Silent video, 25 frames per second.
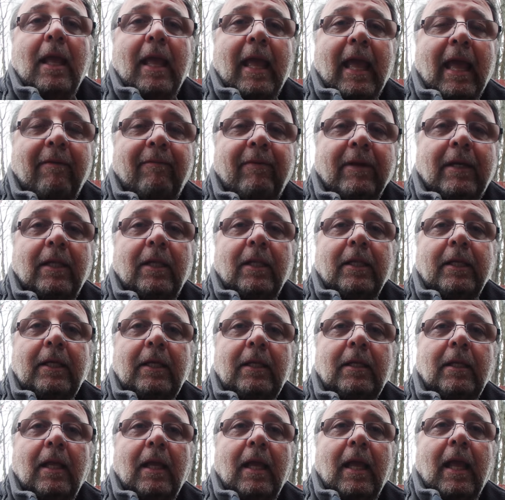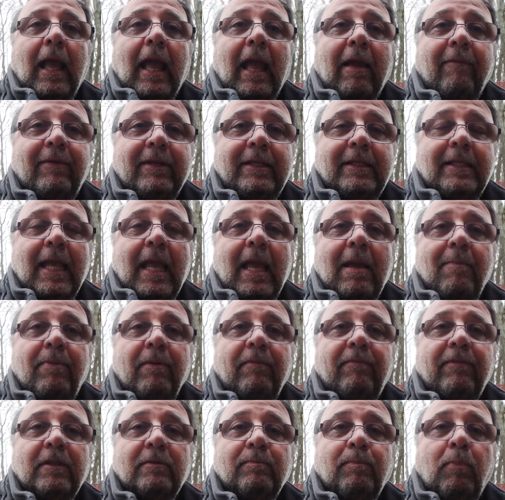have it clean, have a damp
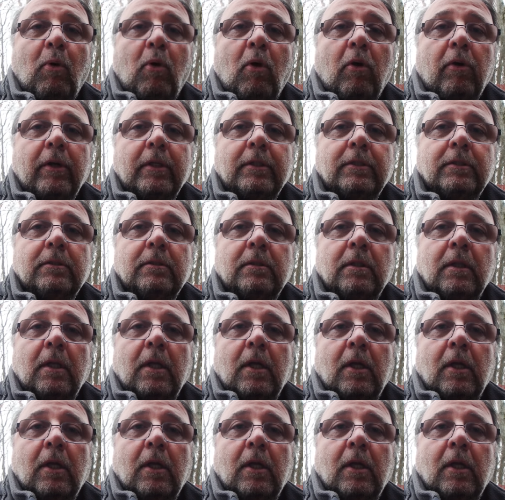if it's porous,